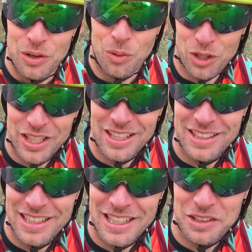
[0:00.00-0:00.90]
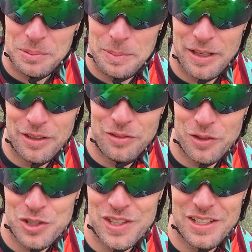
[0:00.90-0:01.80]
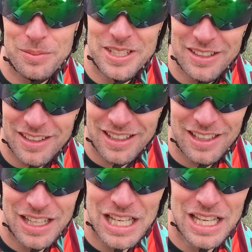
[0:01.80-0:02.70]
working on getting us prepared for Trans Madeira